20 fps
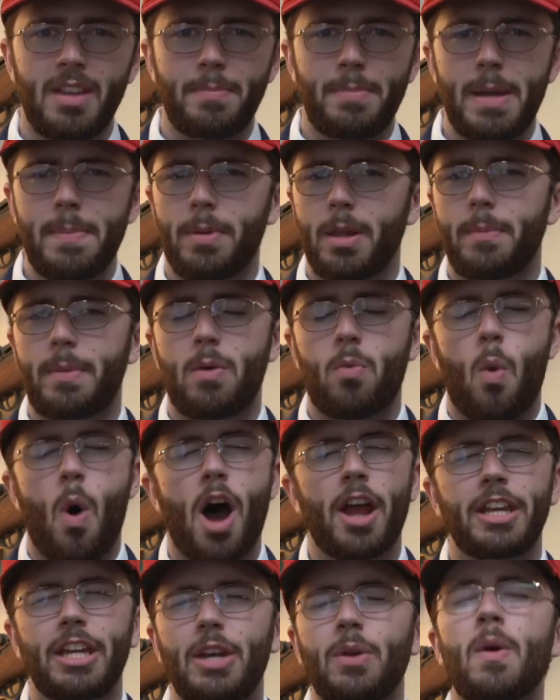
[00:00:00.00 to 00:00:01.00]
People have been
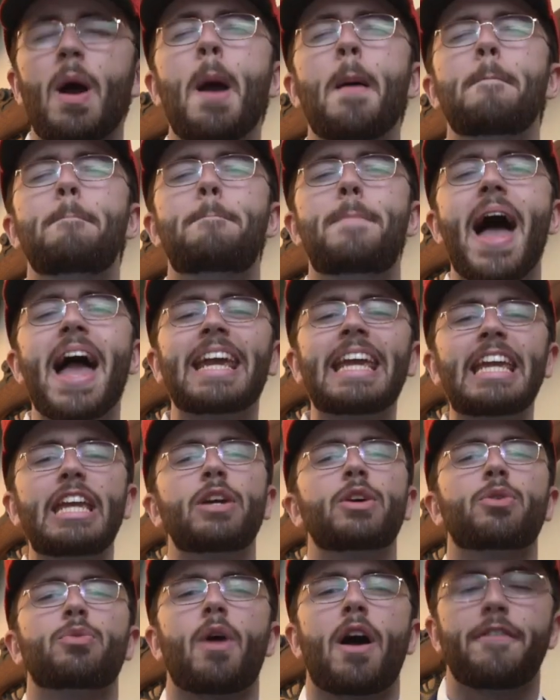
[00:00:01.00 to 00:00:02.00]
wanting you, begging
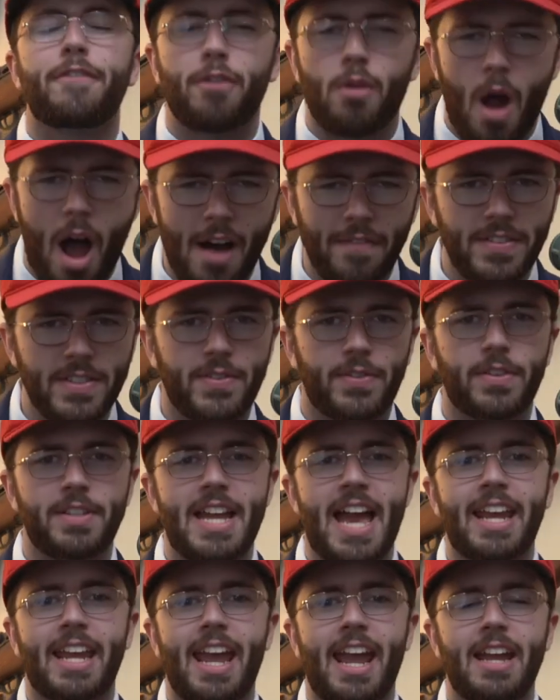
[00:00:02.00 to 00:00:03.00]
you to run for office for
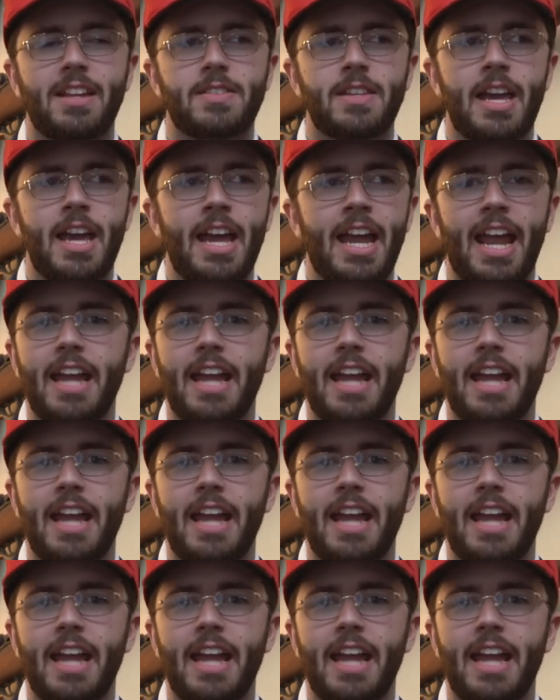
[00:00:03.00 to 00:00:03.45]
decades.